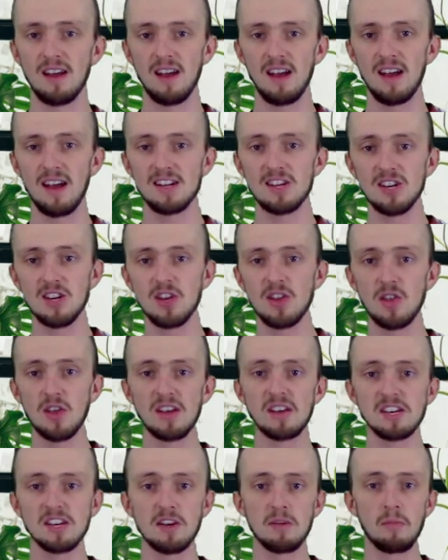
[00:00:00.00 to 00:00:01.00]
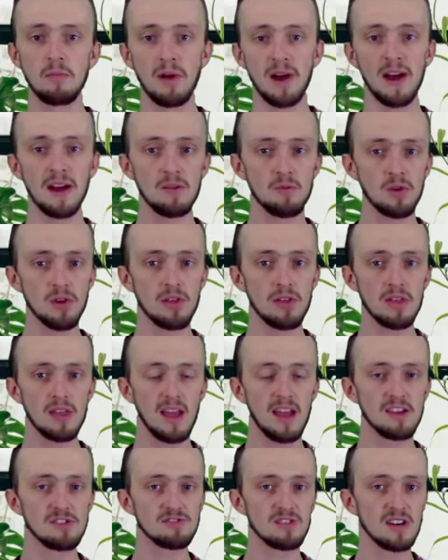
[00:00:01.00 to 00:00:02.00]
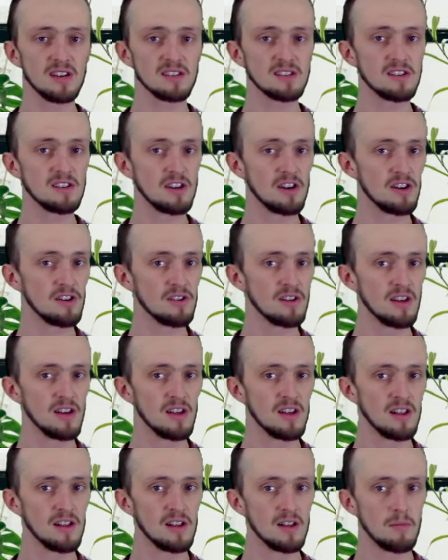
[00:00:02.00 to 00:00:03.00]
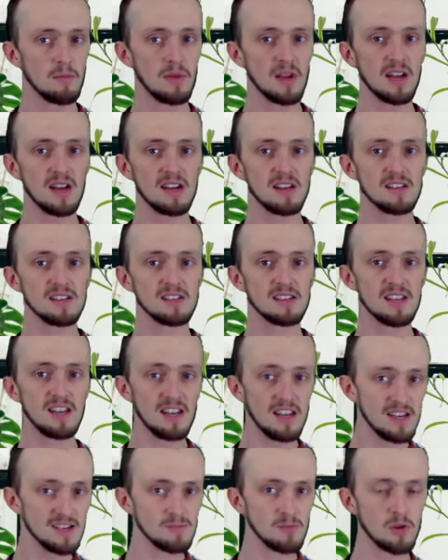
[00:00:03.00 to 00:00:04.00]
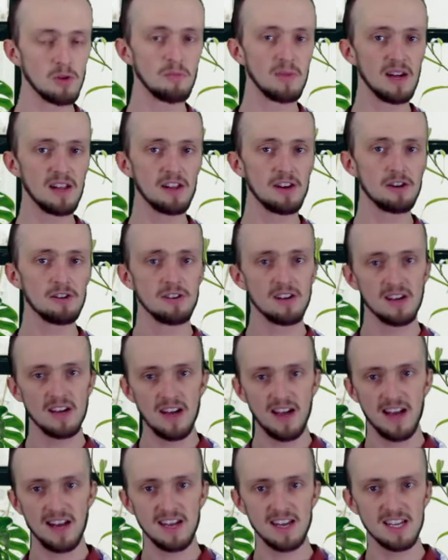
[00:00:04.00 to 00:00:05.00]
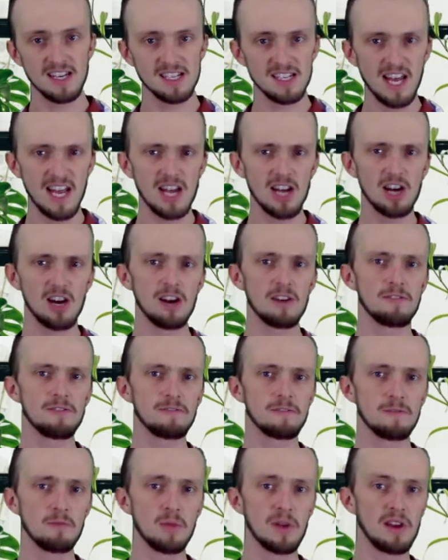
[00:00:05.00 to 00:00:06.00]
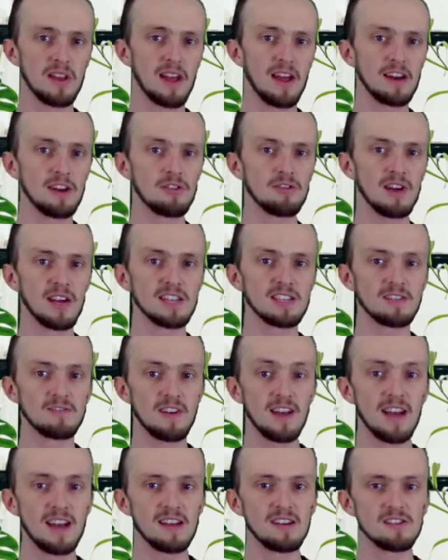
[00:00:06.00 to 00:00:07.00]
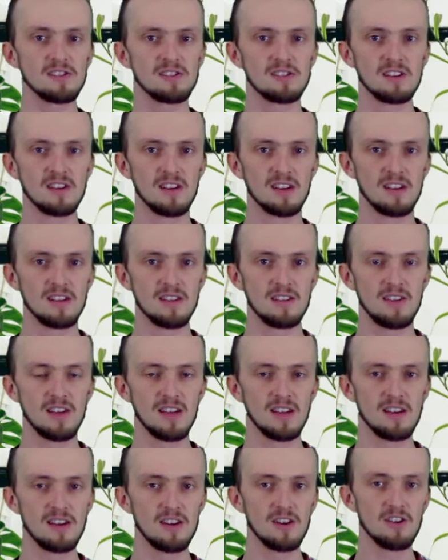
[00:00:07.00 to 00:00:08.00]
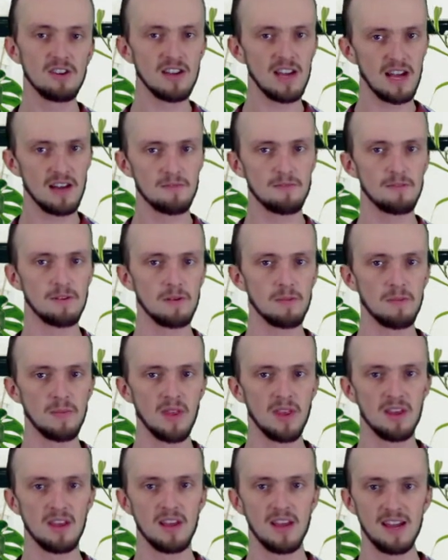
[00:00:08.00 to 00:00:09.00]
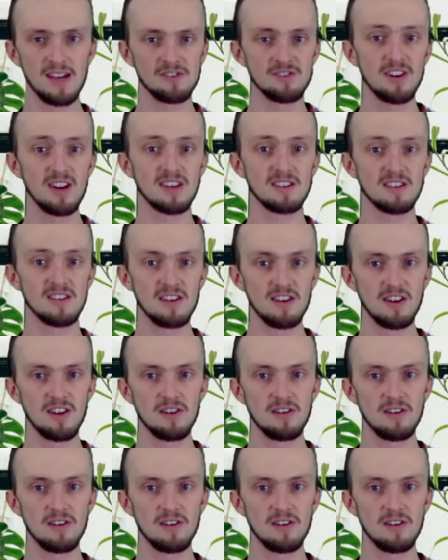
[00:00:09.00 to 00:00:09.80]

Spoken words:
It's a good thing to combine with androstenone because it is more mellow and it can take off a bit of that aggressive edge that you get from androstenone.